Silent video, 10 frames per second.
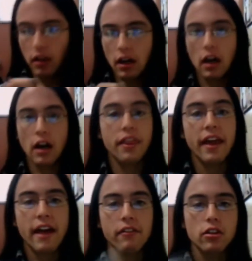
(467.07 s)
they
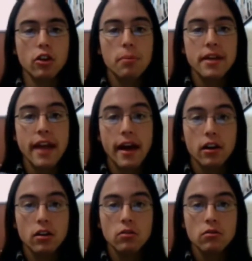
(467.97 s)
have a little
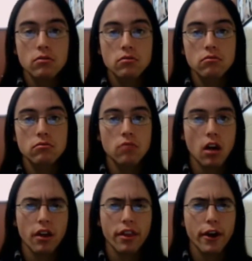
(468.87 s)
piano
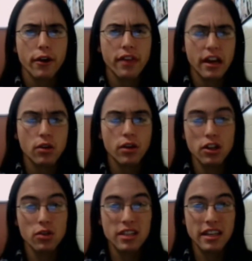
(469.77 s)
on there that you can
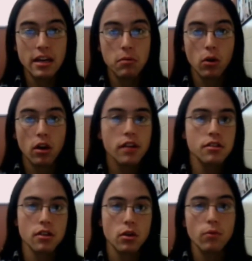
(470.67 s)
use the keyboard on,
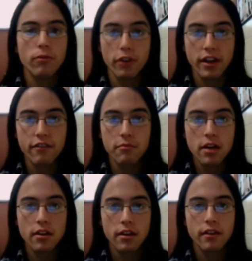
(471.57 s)
so forgive
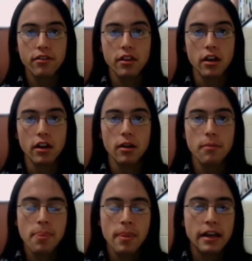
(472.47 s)
me if the
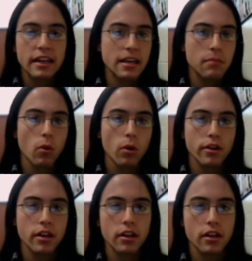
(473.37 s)

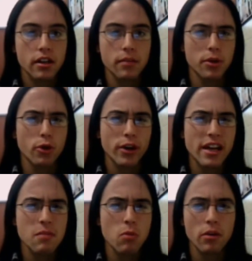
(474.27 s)
computer
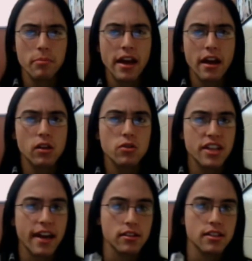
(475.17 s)
keyboard piano
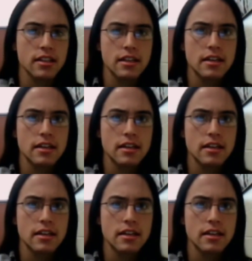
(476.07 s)
sounds